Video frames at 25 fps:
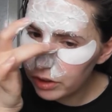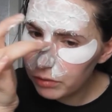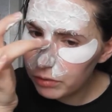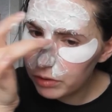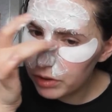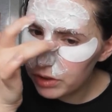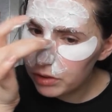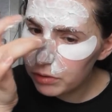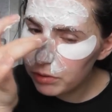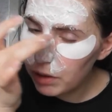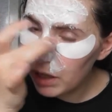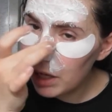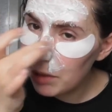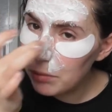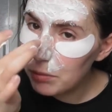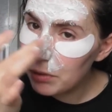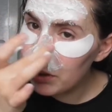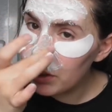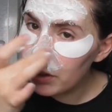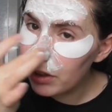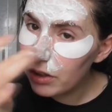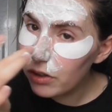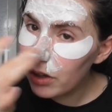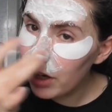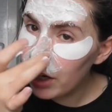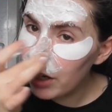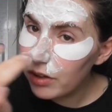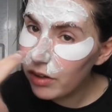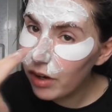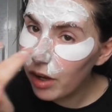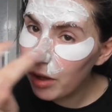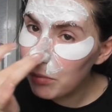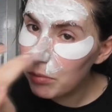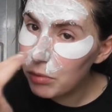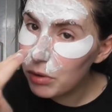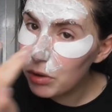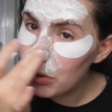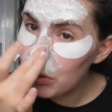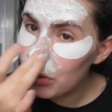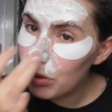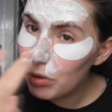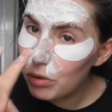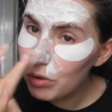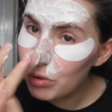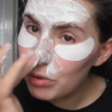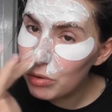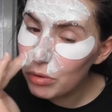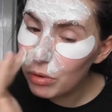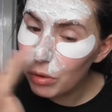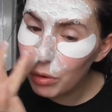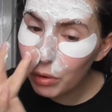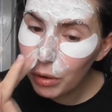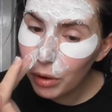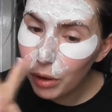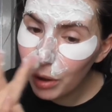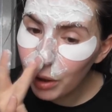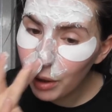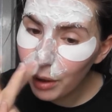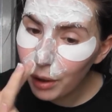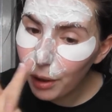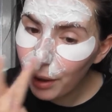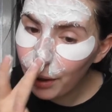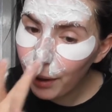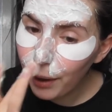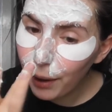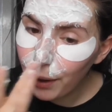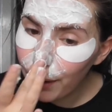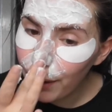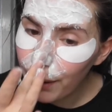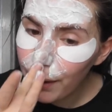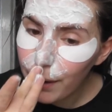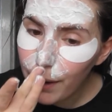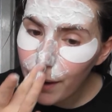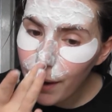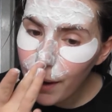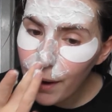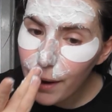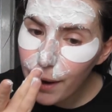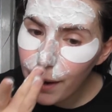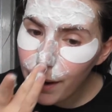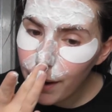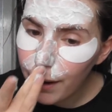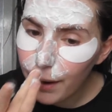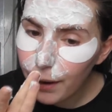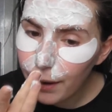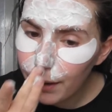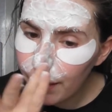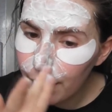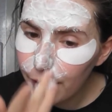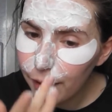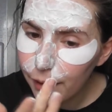which is why I put in the dry shampoo. Yeah.